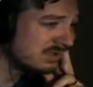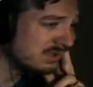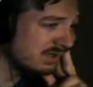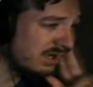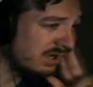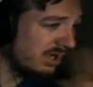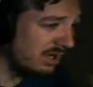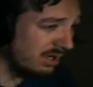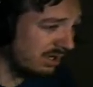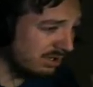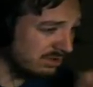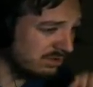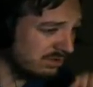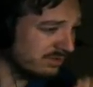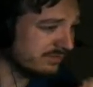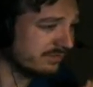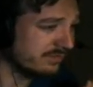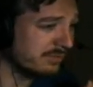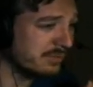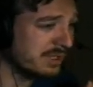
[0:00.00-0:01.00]
I'll look
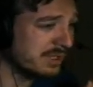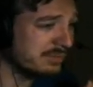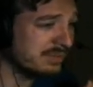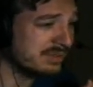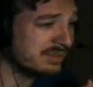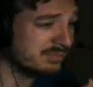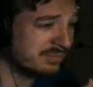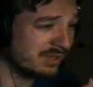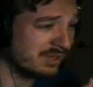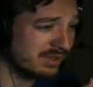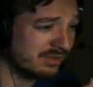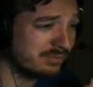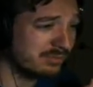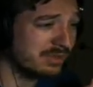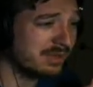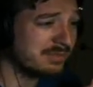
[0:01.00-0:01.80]
for my big brother by